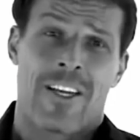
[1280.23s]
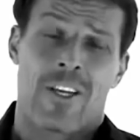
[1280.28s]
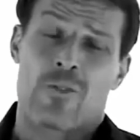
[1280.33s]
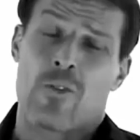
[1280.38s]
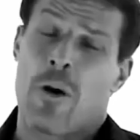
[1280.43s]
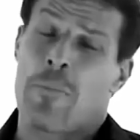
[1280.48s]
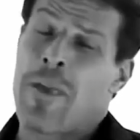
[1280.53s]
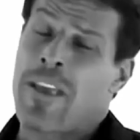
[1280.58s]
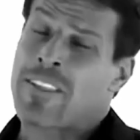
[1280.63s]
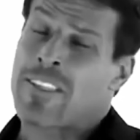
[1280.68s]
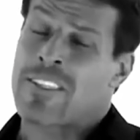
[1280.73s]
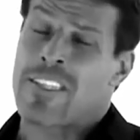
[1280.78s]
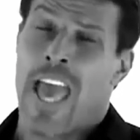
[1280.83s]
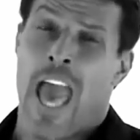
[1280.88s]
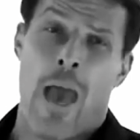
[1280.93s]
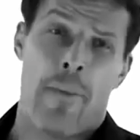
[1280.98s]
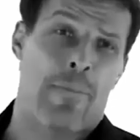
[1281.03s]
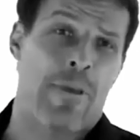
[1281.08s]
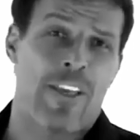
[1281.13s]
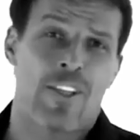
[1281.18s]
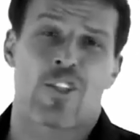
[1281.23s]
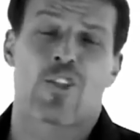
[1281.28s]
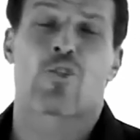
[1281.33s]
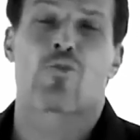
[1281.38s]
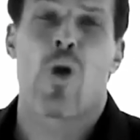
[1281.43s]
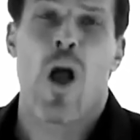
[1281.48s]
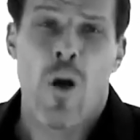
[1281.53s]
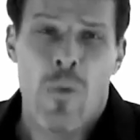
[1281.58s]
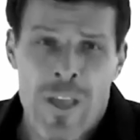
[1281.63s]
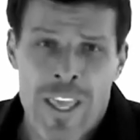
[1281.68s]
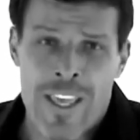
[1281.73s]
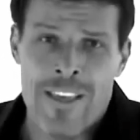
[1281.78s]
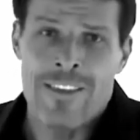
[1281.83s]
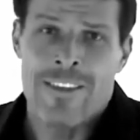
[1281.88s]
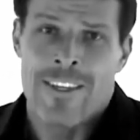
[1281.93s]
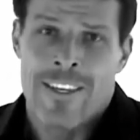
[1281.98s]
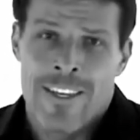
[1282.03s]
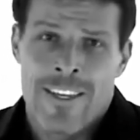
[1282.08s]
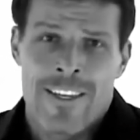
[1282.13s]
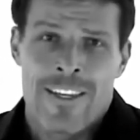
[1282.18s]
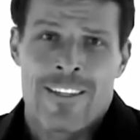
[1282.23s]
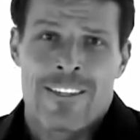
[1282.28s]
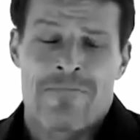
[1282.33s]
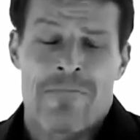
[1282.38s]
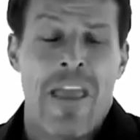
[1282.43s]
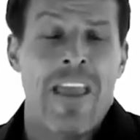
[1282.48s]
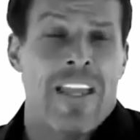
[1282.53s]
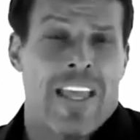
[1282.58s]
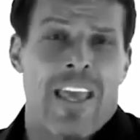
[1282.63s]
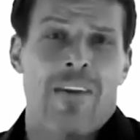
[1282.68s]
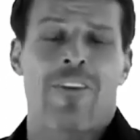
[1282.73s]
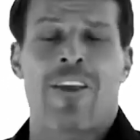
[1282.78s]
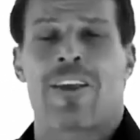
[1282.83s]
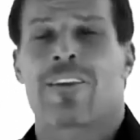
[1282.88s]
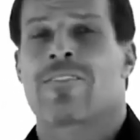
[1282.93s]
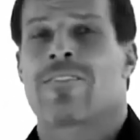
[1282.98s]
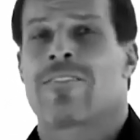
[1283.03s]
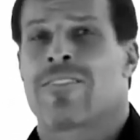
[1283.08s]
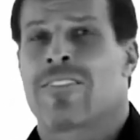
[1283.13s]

Because what makes us happy is growing and giving.